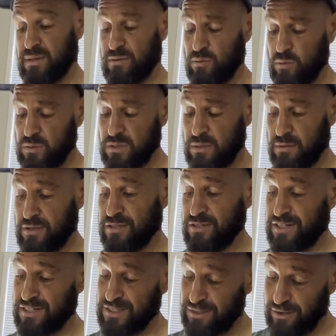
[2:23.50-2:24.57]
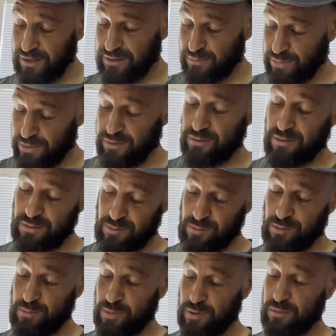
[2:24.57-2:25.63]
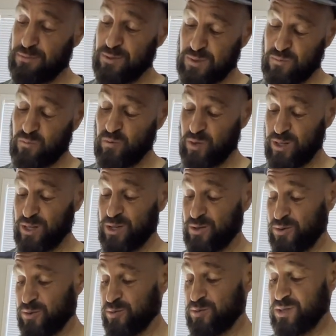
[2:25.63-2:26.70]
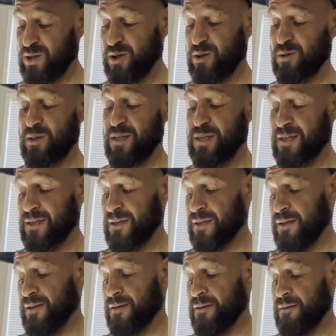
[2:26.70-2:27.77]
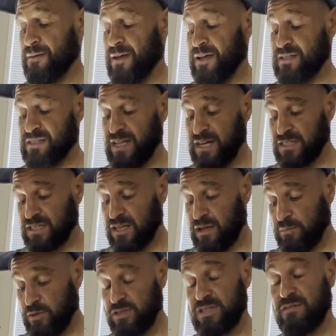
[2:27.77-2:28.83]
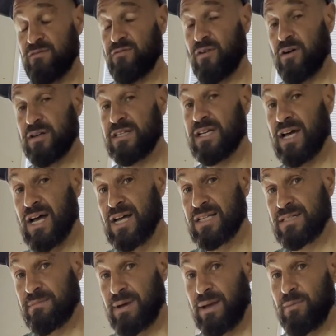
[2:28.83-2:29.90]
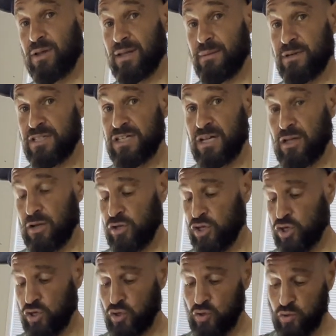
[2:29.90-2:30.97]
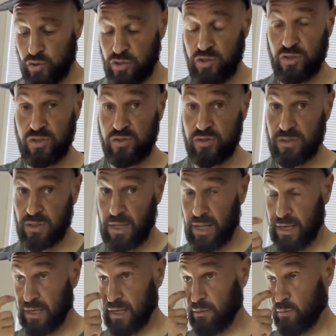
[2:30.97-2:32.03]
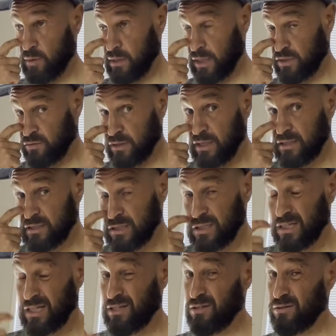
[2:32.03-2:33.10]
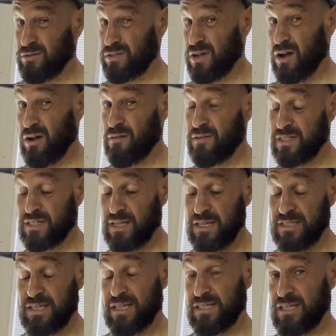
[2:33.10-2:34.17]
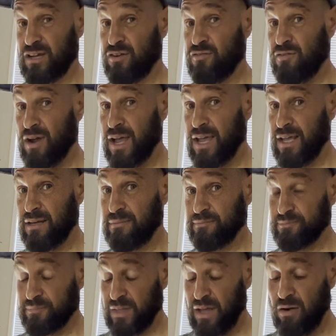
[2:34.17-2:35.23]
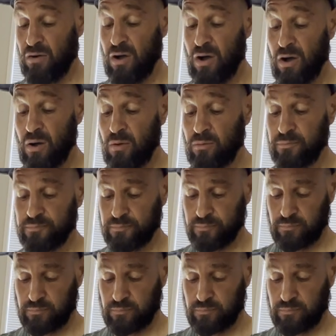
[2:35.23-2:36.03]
also because I just liked the bottle. I thought the bottle was really cool. So essentially I'm using vodka to make my limoncello. You could use, and what they traditionally use overseas is a grain alcohol.